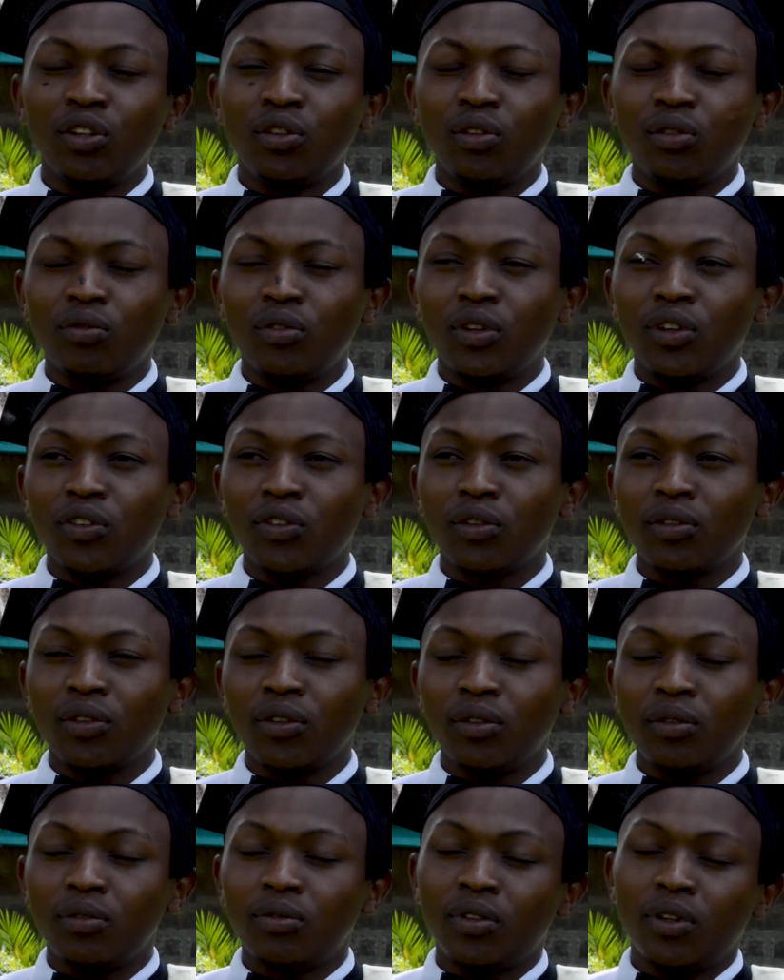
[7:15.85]
you've
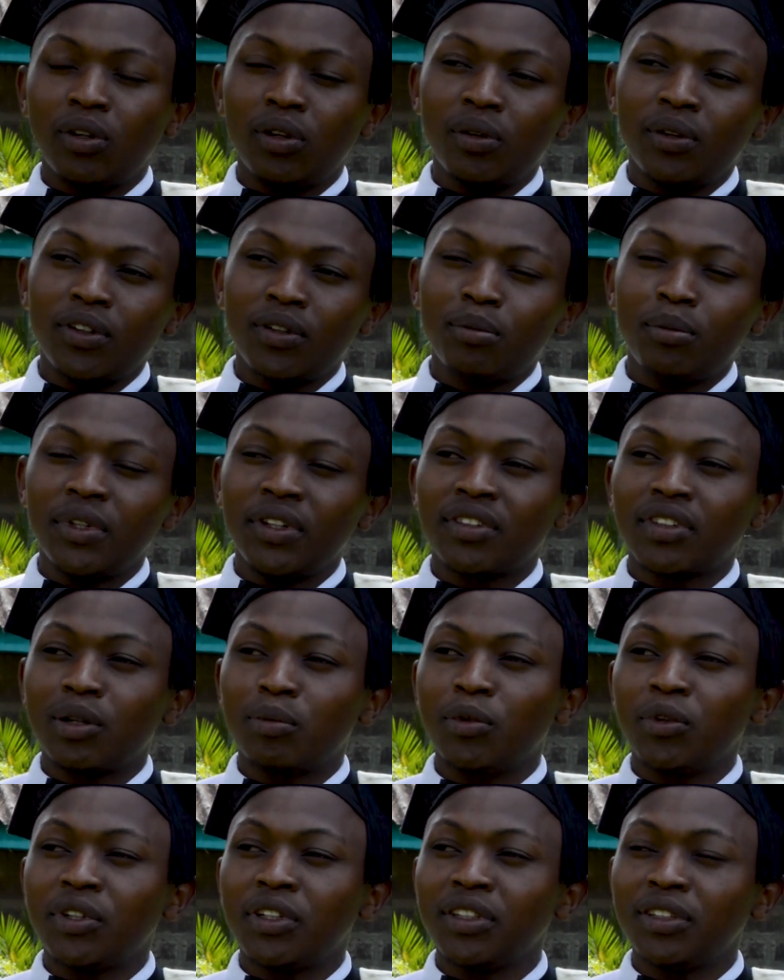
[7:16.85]
always been
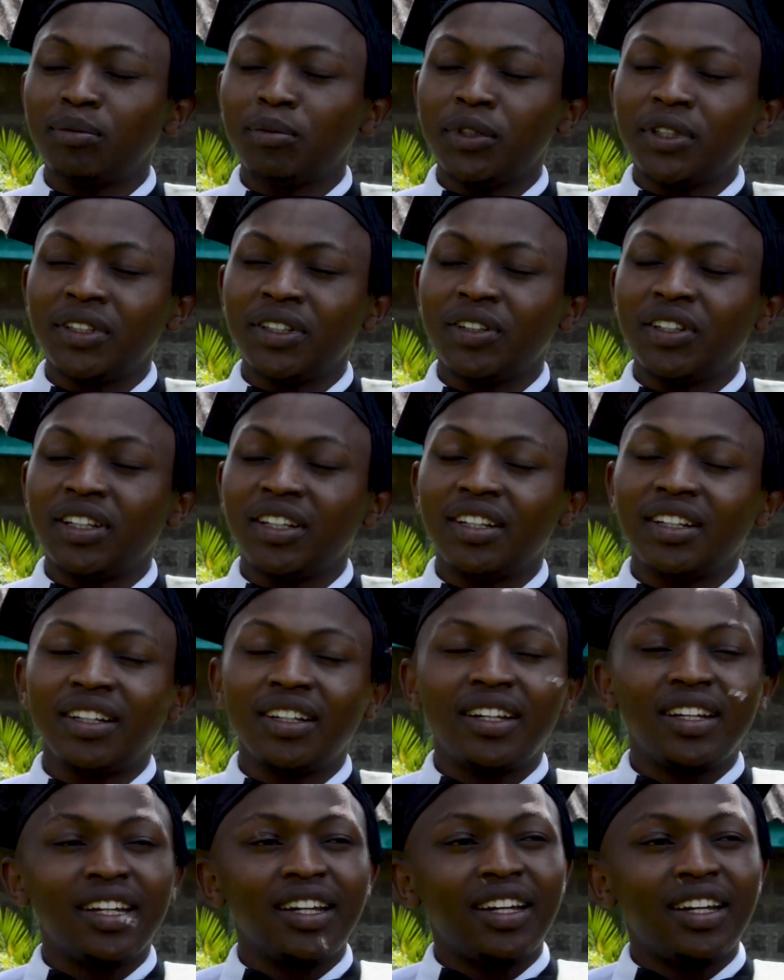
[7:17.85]
supporting me in